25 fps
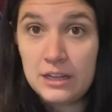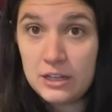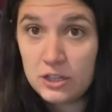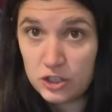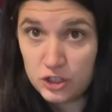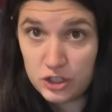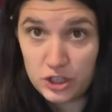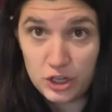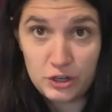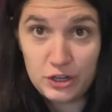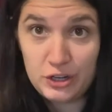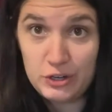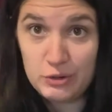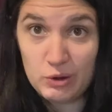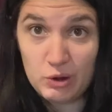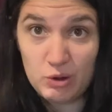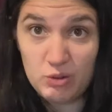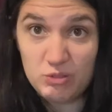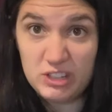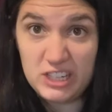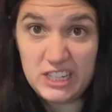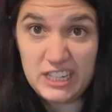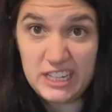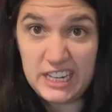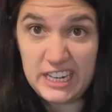So you
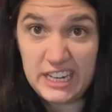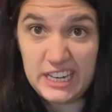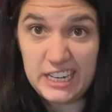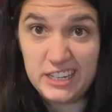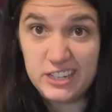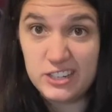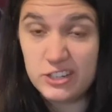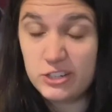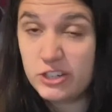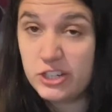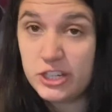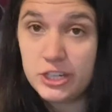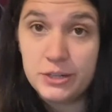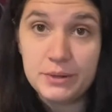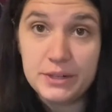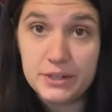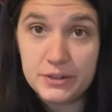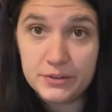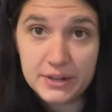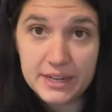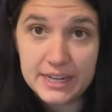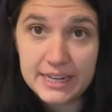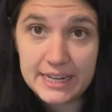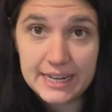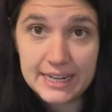only need 2
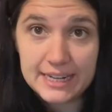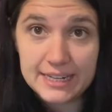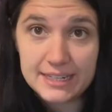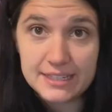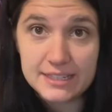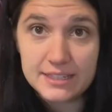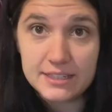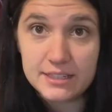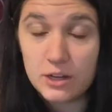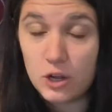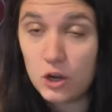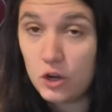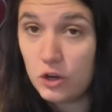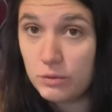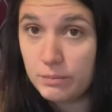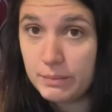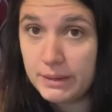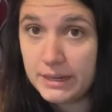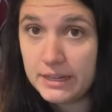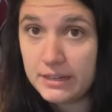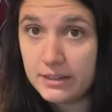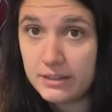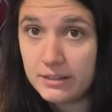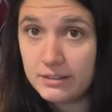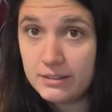ingredients,
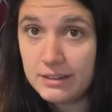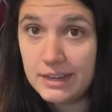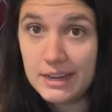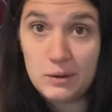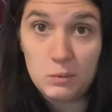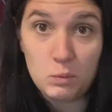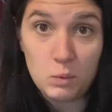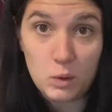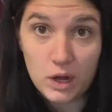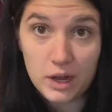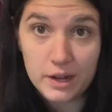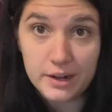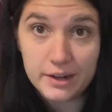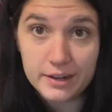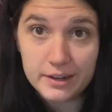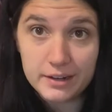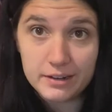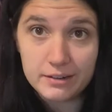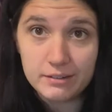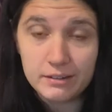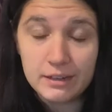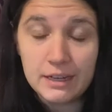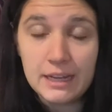oatmeal and water.